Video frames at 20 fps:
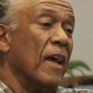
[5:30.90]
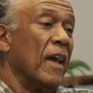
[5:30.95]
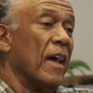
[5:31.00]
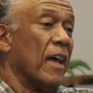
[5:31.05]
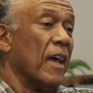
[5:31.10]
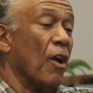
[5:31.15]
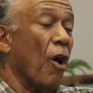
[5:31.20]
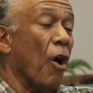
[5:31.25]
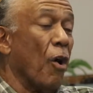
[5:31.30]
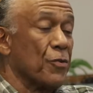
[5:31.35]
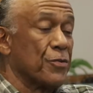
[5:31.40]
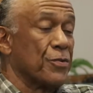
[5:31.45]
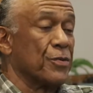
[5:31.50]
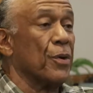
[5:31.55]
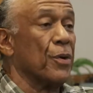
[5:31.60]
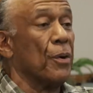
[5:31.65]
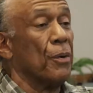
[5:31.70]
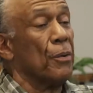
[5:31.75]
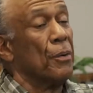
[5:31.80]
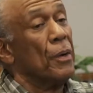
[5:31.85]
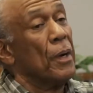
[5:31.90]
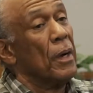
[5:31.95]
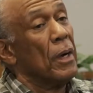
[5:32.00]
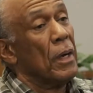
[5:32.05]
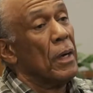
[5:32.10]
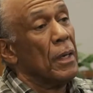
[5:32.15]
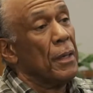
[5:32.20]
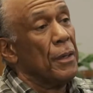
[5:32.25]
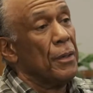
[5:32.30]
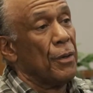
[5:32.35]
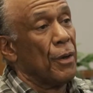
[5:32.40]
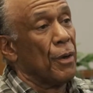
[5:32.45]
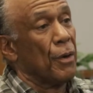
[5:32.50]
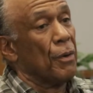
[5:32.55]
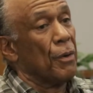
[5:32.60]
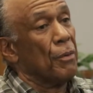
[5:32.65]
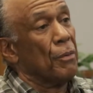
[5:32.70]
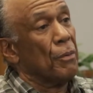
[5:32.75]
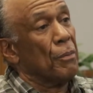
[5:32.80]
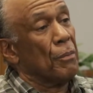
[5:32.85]
and also, you
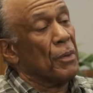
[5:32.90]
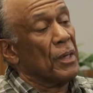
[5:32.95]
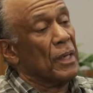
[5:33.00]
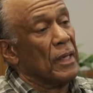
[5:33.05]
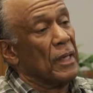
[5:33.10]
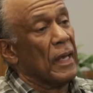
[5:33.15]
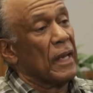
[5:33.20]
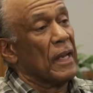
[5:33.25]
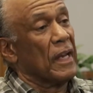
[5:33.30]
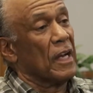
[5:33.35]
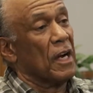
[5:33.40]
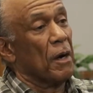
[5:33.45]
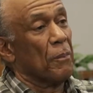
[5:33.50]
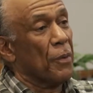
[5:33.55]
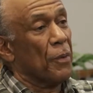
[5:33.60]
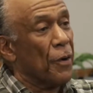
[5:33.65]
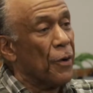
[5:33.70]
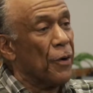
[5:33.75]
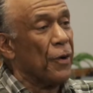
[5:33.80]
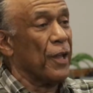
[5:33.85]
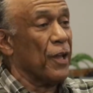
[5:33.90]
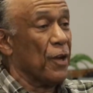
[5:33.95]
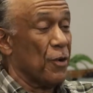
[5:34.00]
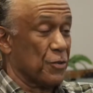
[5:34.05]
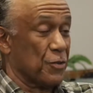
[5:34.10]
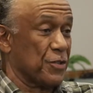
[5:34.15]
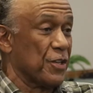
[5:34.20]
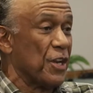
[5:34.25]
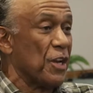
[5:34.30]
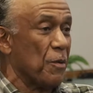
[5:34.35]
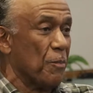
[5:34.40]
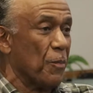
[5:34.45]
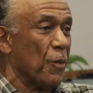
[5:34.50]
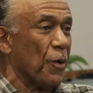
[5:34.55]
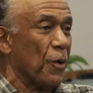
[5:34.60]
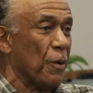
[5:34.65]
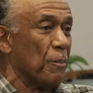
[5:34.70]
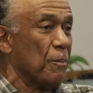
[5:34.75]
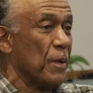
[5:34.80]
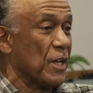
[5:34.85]
know, getting up early on Sunday
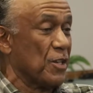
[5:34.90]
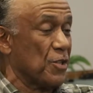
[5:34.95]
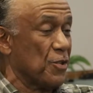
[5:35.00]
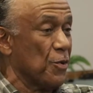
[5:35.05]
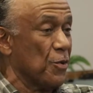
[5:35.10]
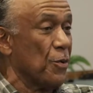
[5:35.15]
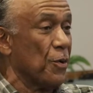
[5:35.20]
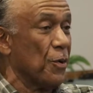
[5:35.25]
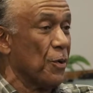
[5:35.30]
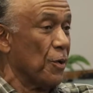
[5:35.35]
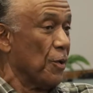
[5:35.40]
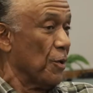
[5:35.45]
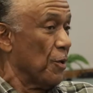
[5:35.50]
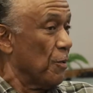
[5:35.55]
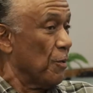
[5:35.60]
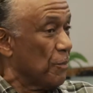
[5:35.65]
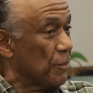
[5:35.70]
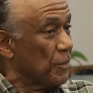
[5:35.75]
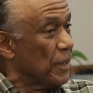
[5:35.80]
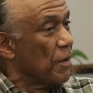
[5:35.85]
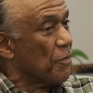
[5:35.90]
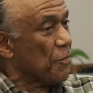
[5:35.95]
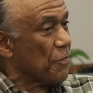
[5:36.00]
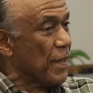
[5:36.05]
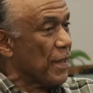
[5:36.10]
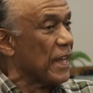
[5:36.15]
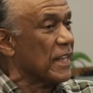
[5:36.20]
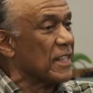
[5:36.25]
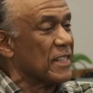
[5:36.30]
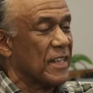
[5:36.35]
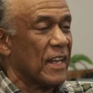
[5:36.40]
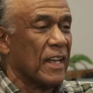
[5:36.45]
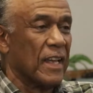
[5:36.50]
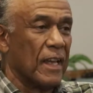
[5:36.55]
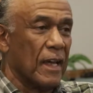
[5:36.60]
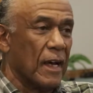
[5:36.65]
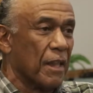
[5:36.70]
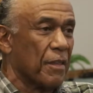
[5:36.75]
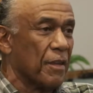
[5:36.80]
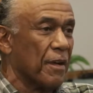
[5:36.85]
morning, make sure everything is
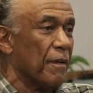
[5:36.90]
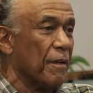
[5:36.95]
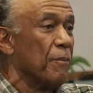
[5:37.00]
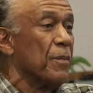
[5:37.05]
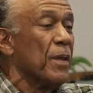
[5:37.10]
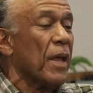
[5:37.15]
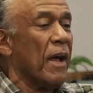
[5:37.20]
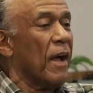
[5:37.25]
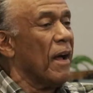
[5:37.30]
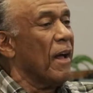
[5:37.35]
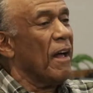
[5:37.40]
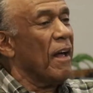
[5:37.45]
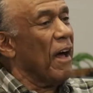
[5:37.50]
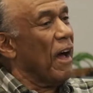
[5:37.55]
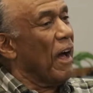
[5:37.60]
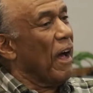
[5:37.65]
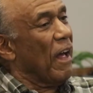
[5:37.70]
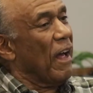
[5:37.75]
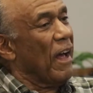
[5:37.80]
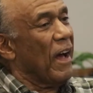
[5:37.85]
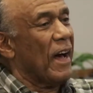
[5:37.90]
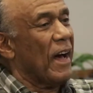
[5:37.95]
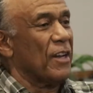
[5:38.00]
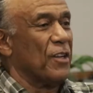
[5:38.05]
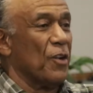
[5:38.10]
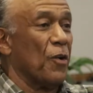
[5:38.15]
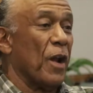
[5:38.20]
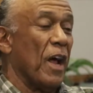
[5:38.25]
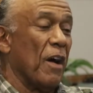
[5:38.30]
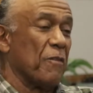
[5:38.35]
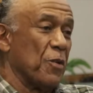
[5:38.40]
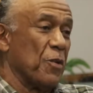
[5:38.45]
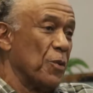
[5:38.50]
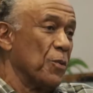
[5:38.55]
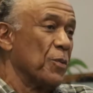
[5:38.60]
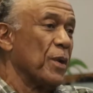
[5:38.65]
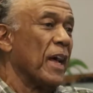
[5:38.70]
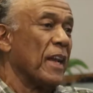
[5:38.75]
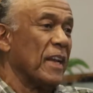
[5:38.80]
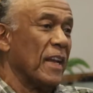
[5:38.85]
together. I don't have to
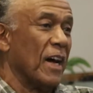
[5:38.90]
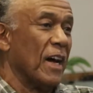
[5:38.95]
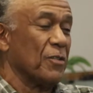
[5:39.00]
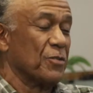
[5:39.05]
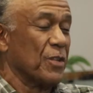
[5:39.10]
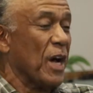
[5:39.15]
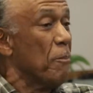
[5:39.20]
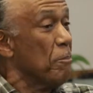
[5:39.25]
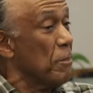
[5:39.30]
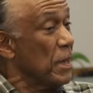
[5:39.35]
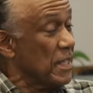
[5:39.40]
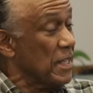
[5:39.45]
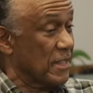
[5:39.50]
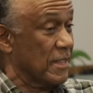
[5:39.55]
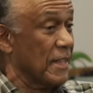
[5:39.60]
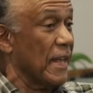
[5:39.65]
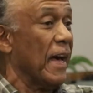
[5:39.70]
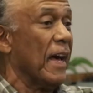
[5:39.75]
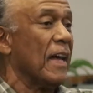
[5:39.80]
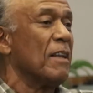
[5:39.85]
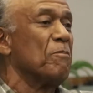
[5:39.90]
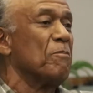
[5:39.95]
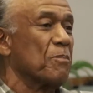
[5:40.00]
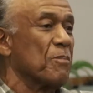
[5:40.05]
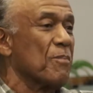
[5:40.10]
do that now. So I miss that,